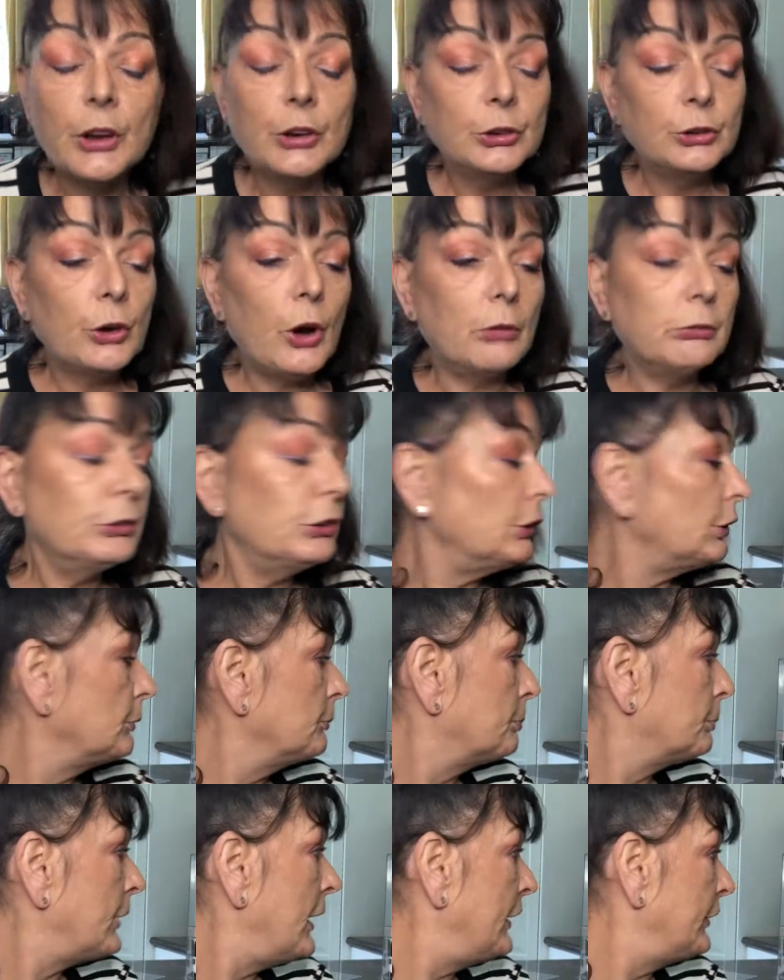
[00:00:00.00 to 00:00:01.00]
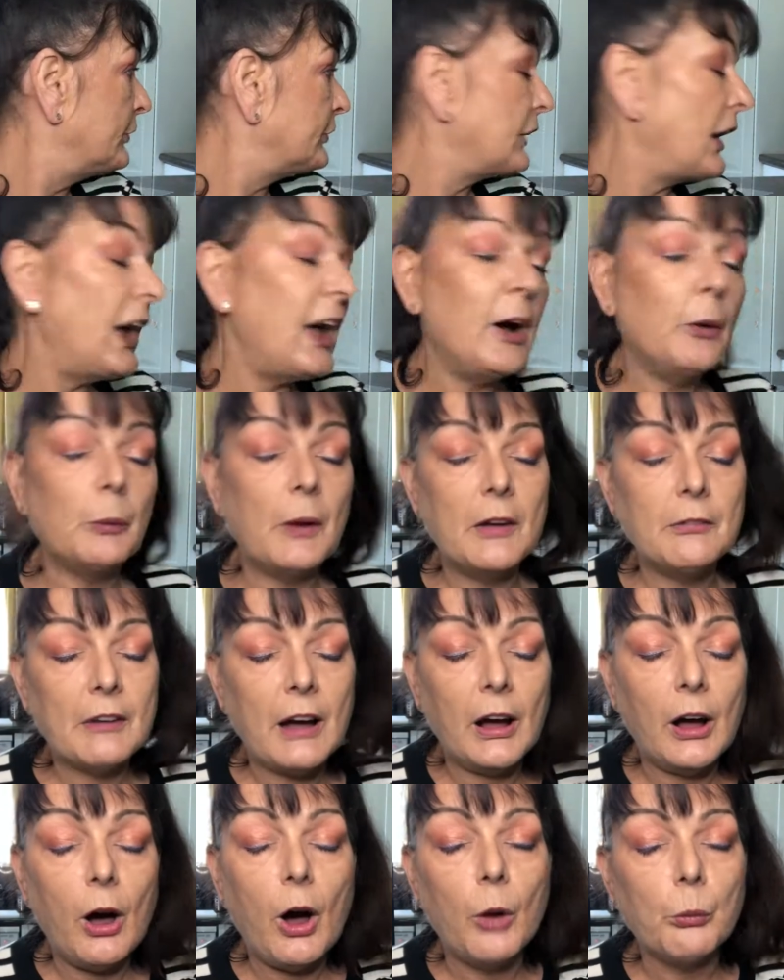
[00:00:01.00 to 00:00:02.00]
Not real impressed. However,
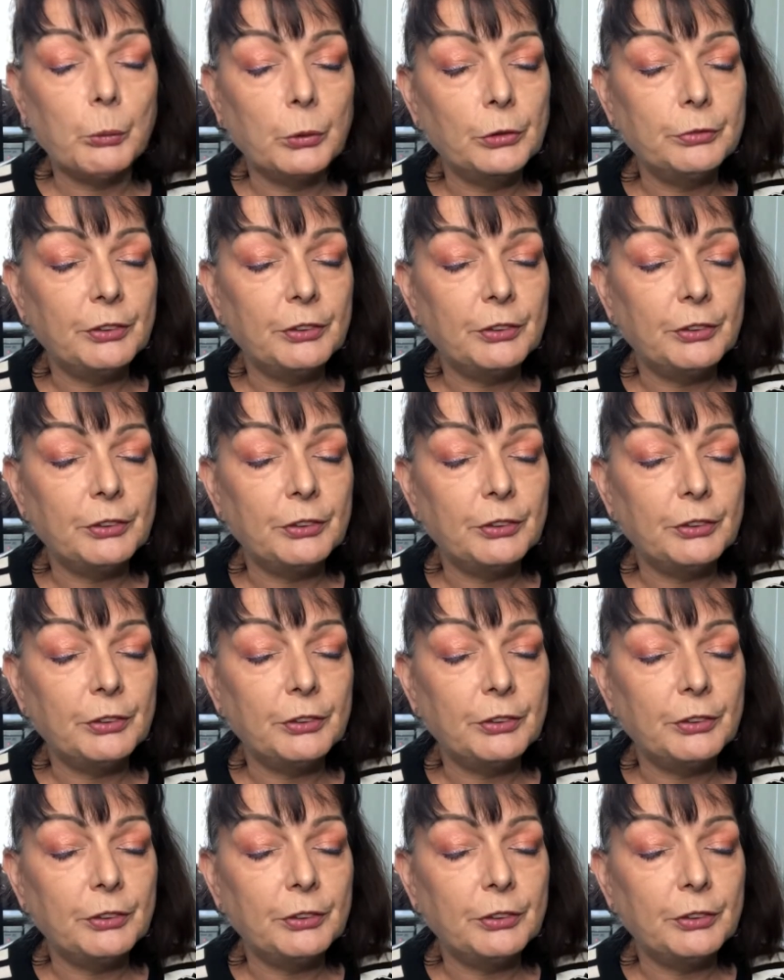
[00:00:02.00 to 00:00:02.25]
I will